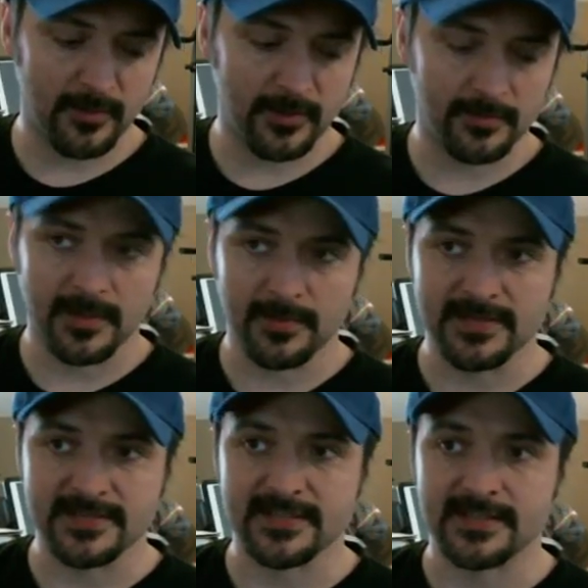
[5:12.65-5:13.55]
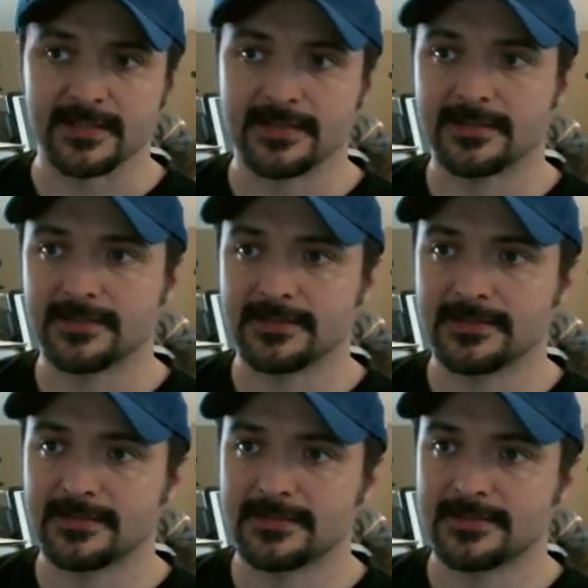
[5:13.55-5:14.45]
on my PC.
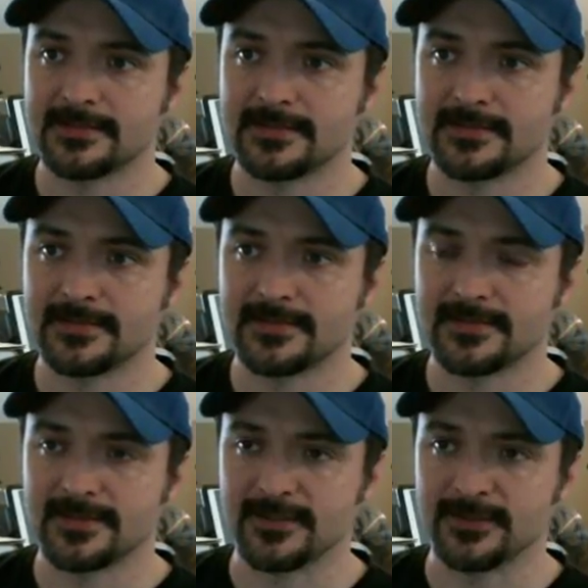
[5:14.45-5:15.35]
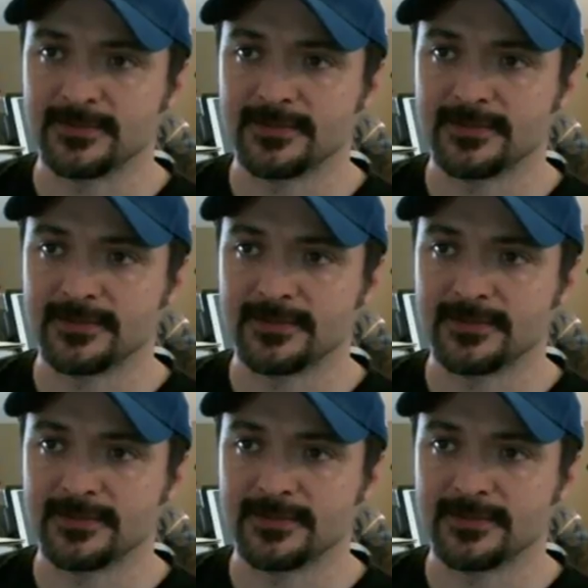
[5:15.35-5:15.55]
So,